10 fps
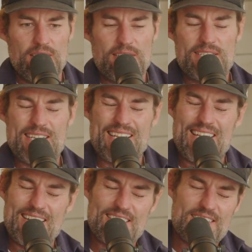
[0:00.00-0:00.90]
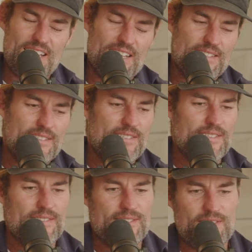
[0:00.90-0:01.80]
it sounds
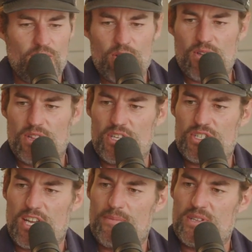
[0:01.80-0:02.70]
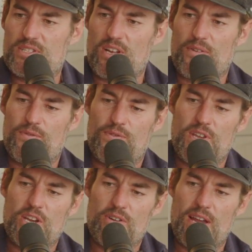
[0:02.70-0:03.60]
so cliche, but it's like
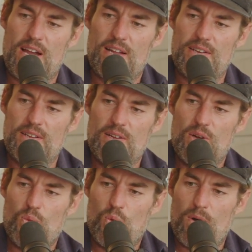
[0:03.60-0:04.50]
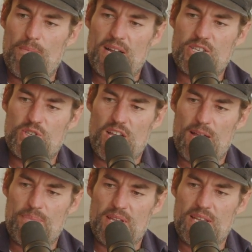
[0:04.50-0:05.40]
figure out what makes you
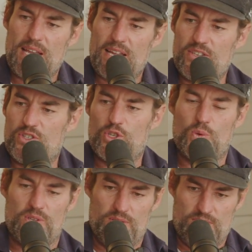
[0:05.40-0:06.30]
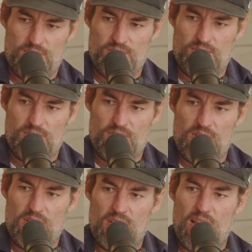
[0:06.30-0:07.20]
happy and do it.
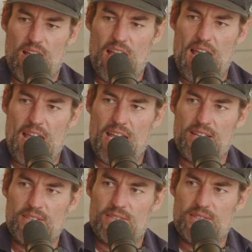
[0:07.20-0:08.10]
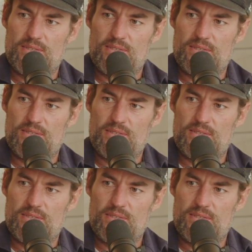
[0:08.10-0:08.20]
And